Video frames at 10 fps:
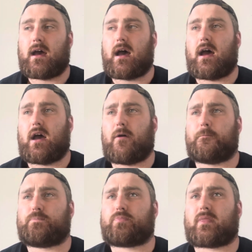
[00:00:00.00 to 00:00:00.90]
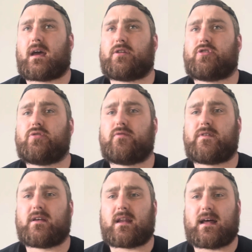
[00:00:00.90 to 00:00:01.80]
I do
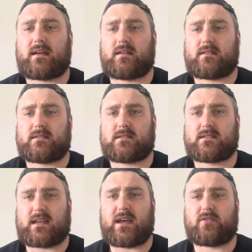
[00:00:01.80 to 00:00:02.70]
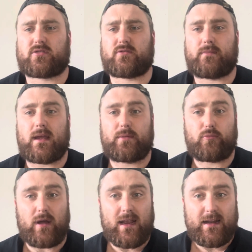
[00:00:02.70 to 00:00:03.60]
feel like the scales were maybe
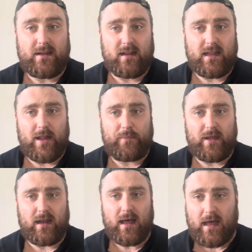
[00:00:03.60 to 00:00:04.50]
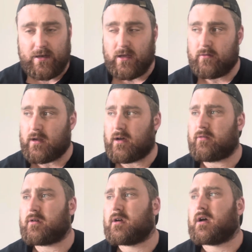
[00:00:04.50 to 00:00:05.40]
weighing in a little bit light. I don't
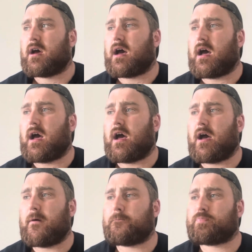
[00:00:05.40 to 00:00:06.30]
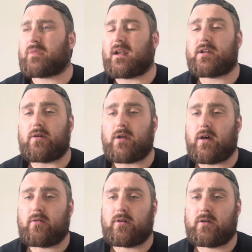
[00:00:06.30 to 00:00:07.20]
know. And I don't
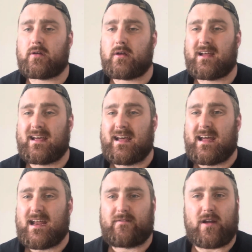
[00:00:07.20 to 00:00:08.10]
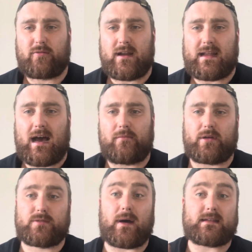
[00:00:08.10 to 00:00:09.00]
know if I'd weighed down,
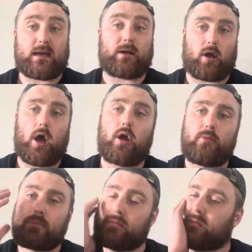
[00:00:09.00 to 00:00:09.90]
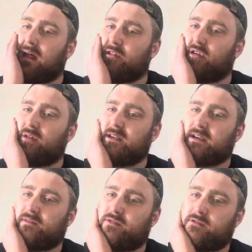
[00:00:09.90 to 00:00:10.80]
because by the time I got home, like 2 days
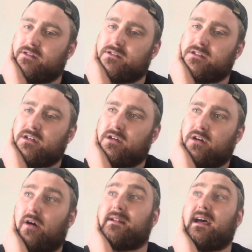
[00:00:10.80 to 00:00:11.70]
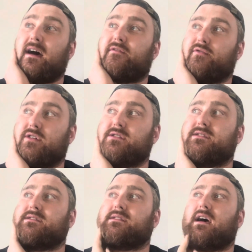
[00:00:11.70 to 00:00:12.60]
afterwards, or a day
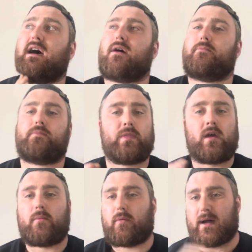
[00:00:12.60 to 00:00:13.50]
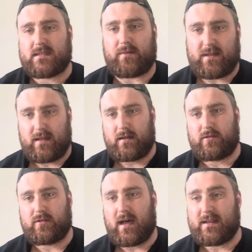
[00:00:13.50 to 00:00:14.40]
afterwards, but by the time I'd
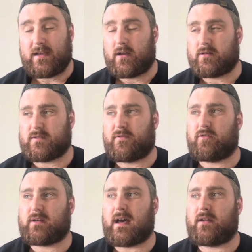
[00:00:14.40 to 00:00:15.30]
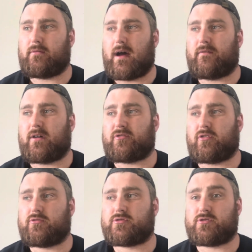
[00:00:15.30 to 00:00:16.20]
done that, eating loads of food again and whatever, I was at
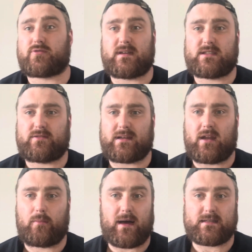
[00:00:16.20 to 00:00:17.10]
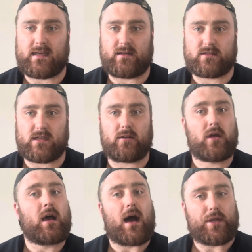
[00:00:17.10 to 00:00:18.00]
122 again on my scale. So
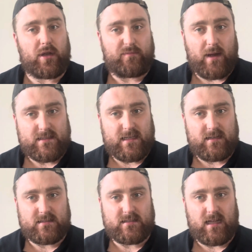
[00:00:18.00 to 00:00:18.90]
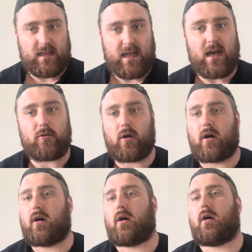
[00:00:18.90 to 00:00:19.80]
I don't know if my scales are slightly out
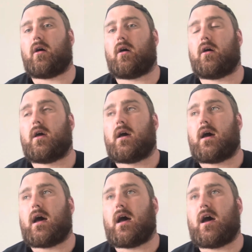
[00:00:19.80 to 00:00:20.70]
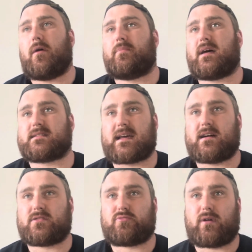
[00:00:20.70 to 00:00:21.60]
or their
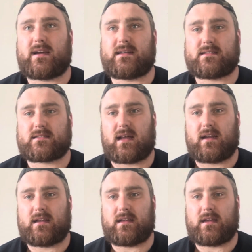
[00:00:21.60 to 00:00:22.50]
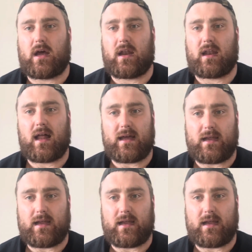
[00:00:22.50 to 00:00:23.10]
scales were weighing in slightly light.